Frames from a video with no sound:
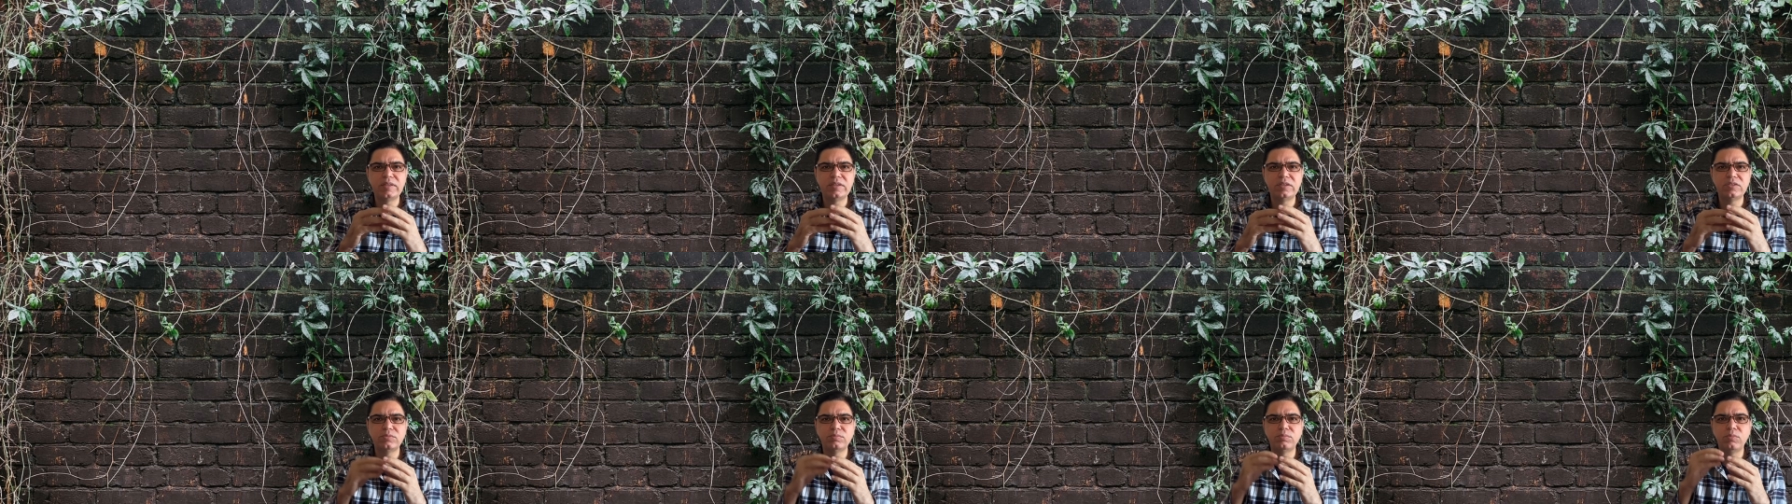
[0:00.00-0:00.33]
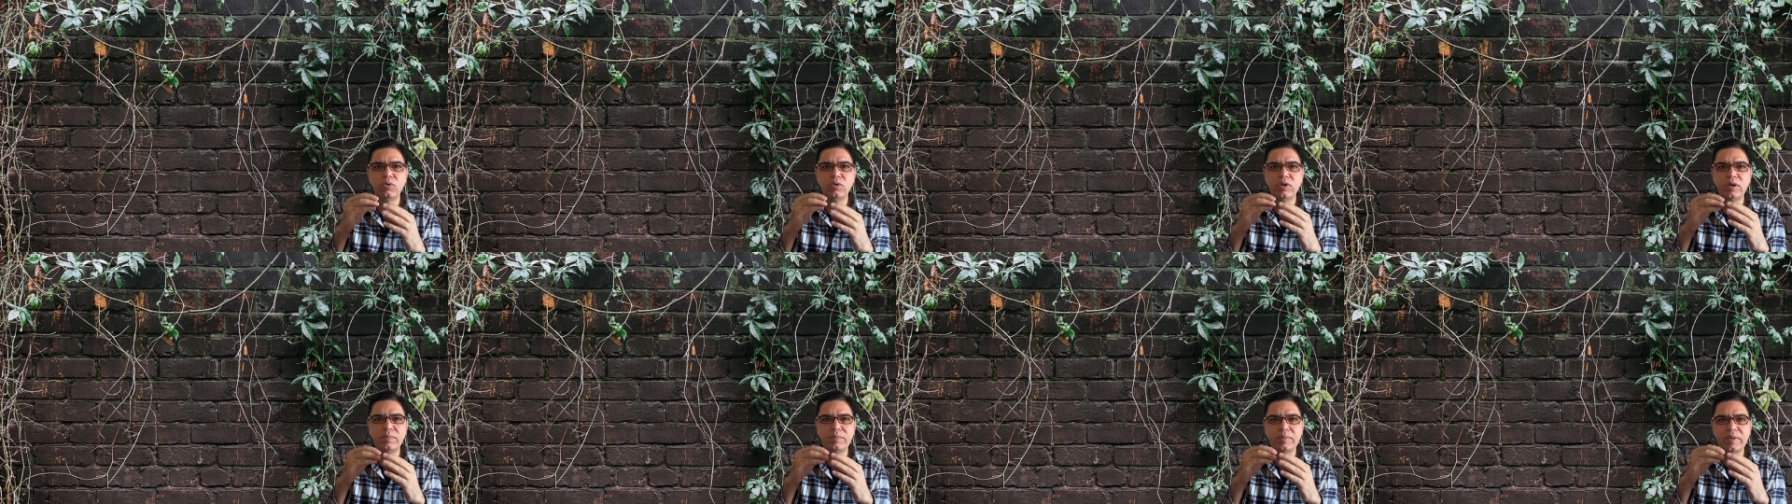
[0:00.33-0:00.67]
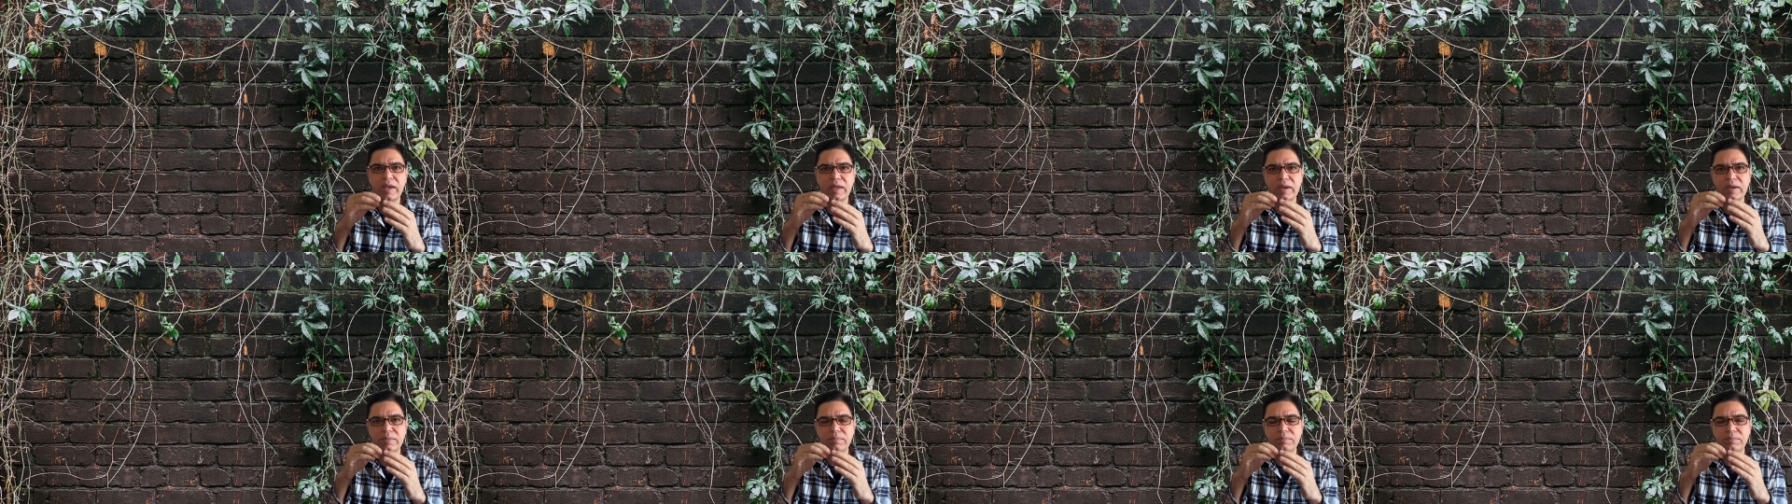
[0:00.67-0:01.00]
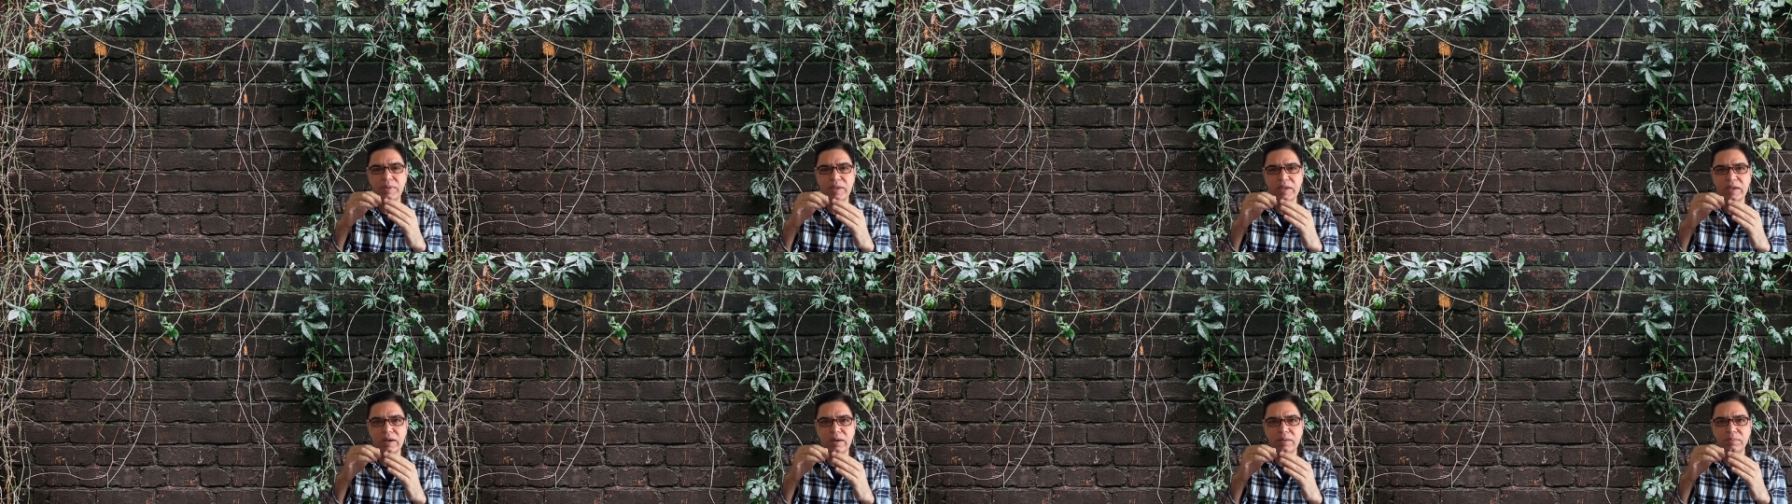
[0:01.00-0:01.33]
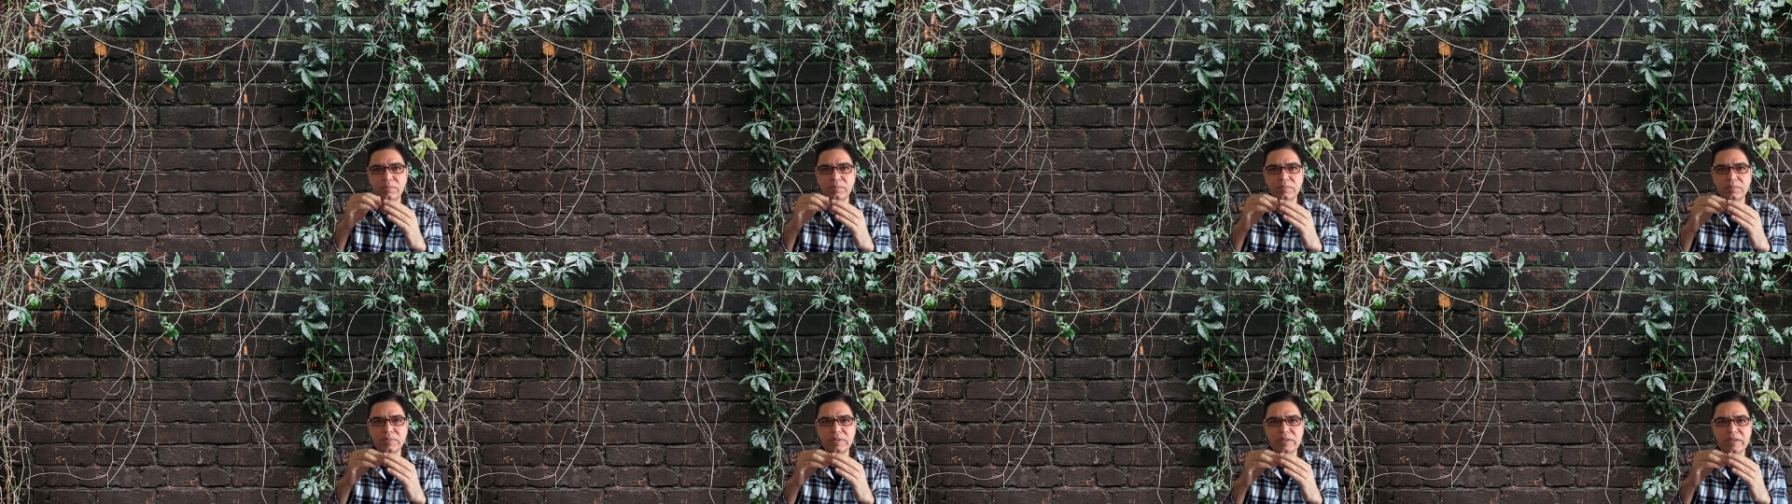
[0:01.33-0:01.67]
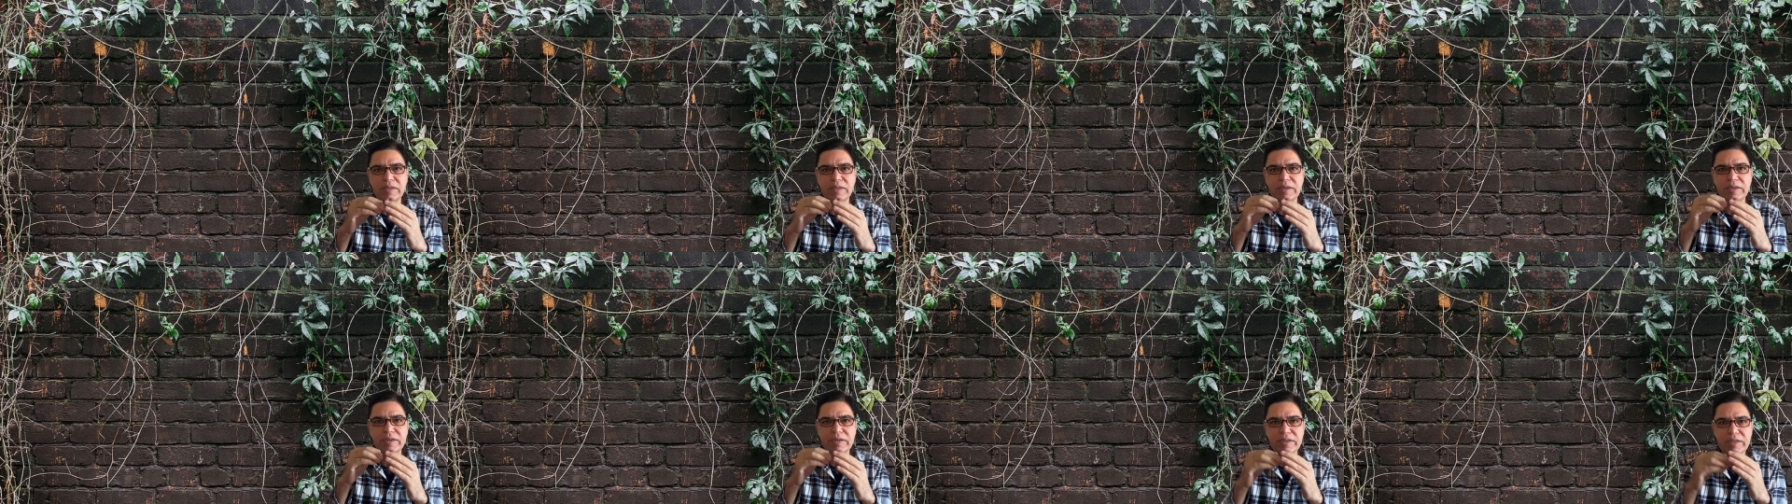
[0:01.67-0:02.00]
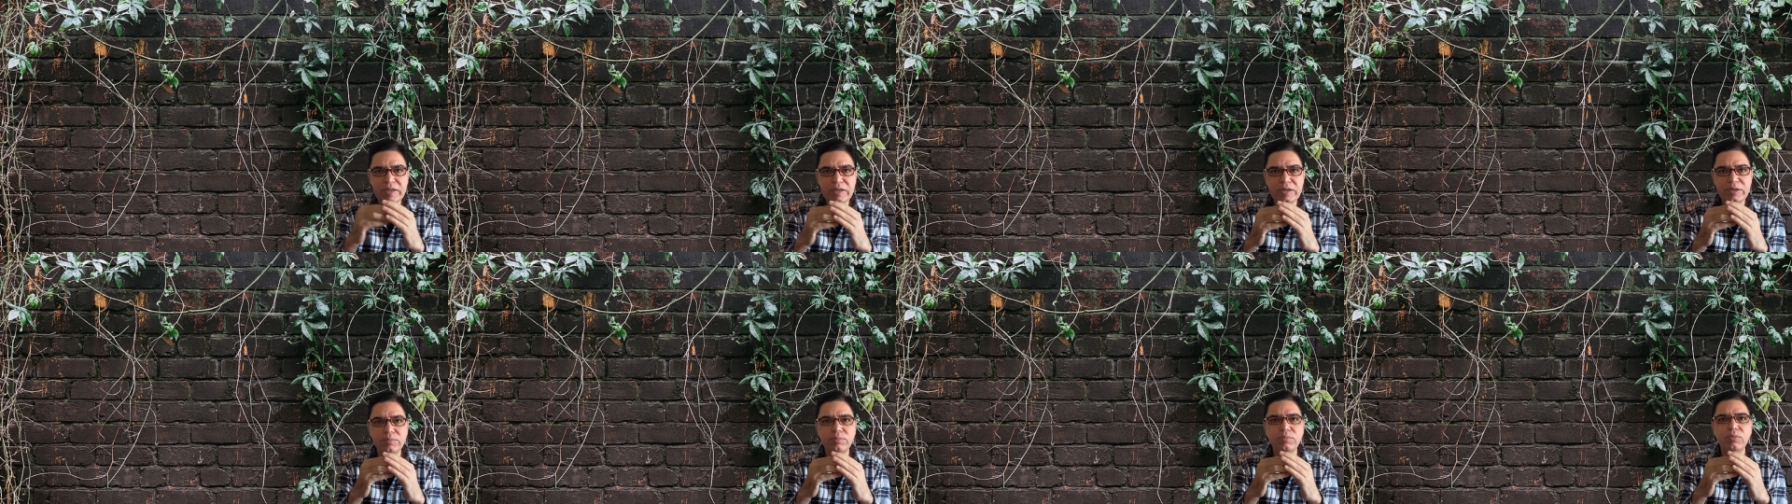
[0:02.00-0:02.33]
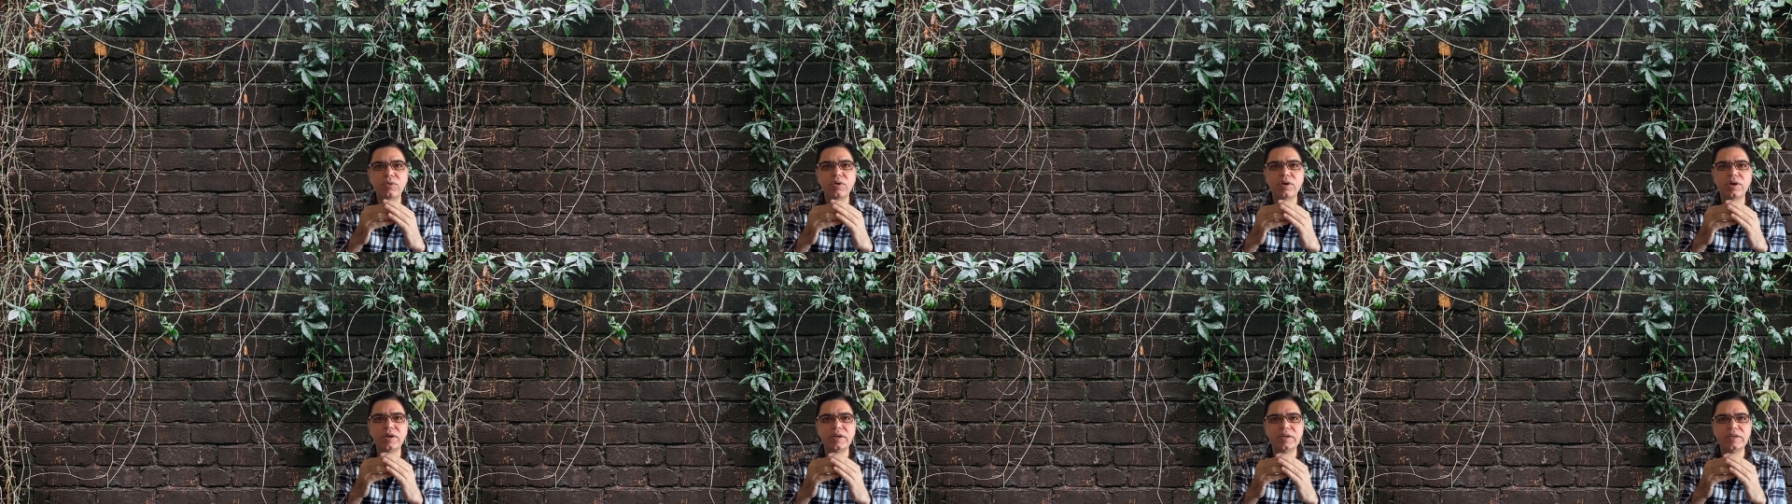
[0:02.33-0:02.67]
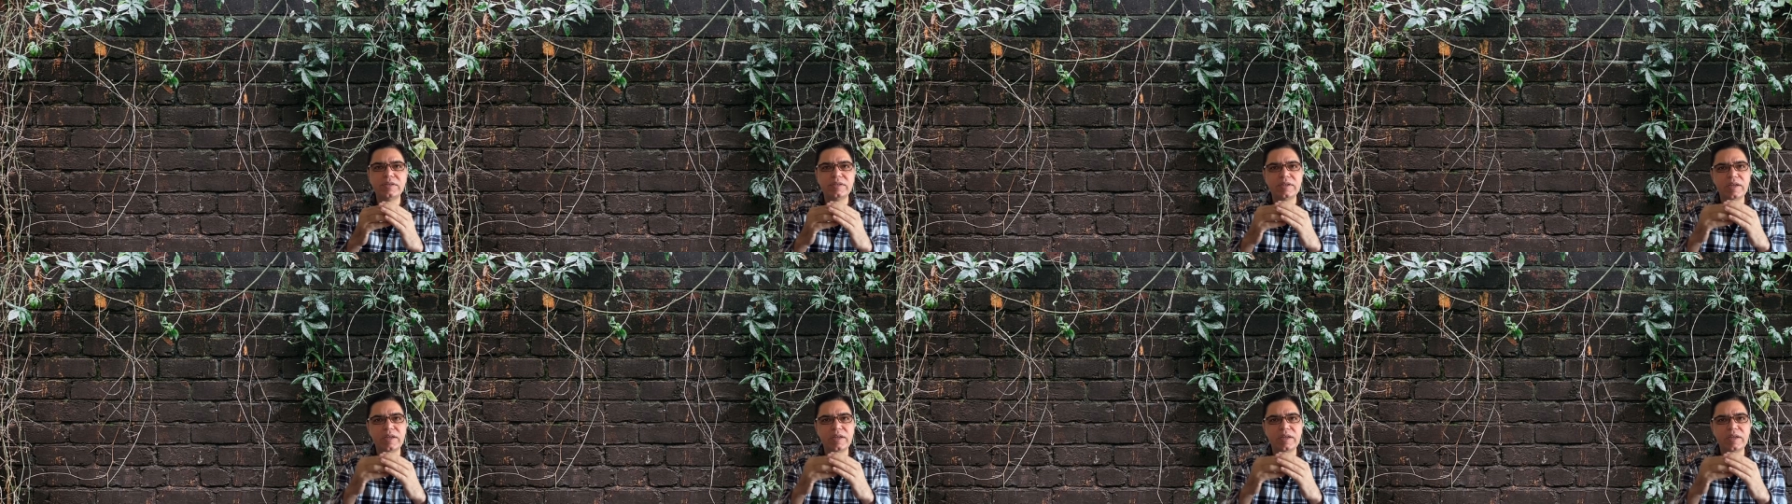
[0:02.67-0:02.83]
this polyp can become the lead point,